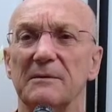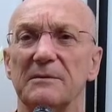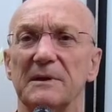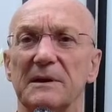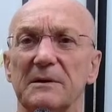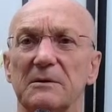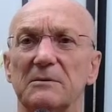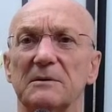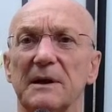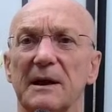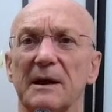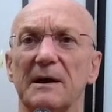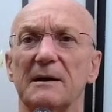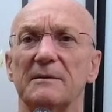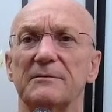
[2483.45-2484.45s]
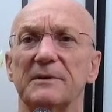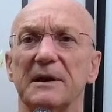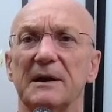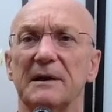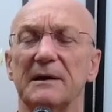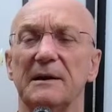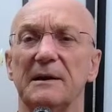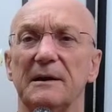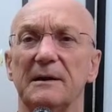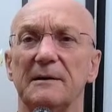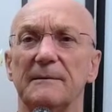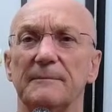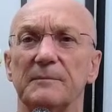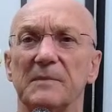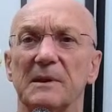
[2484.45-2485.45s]
they don't have any
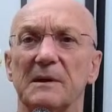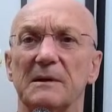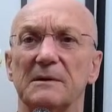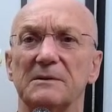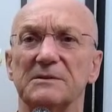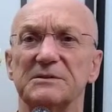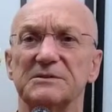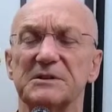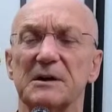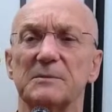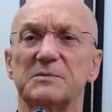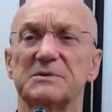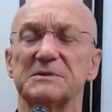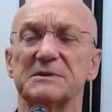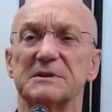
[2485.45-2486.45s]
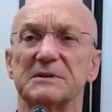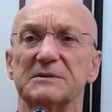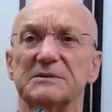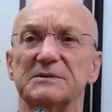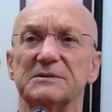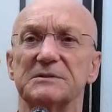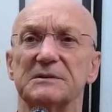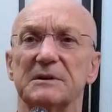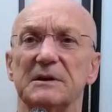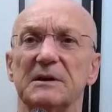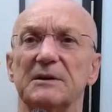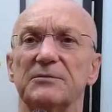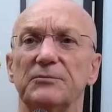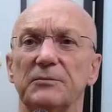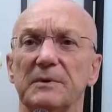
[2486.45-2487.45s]
substance
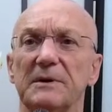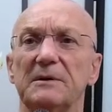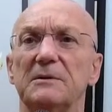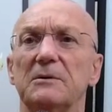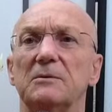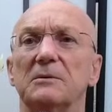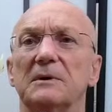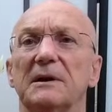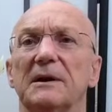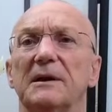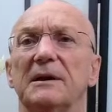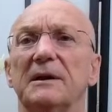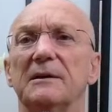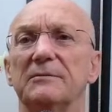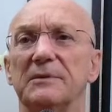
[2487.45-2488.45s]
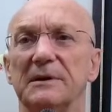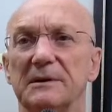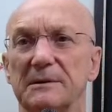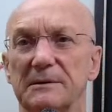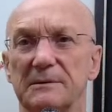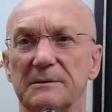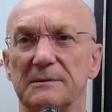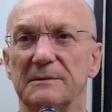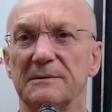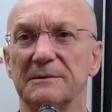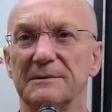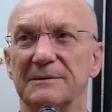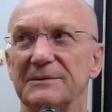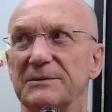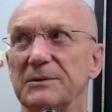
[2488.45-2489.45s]
if we don't give it
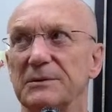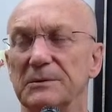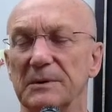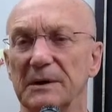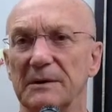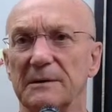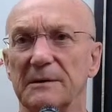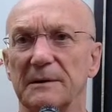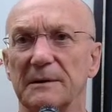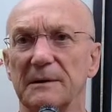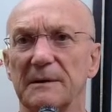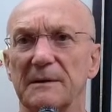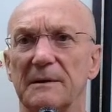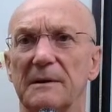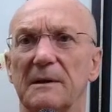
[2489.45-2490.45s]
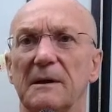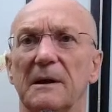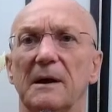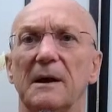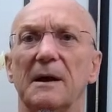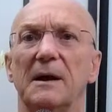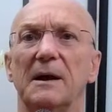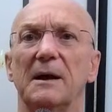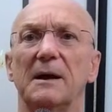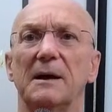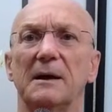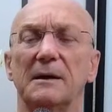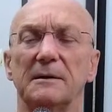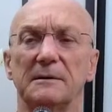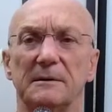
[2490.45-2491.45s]
to it.
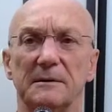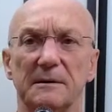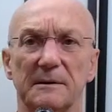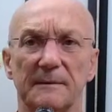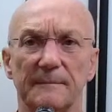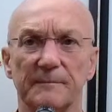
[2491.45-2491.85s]
And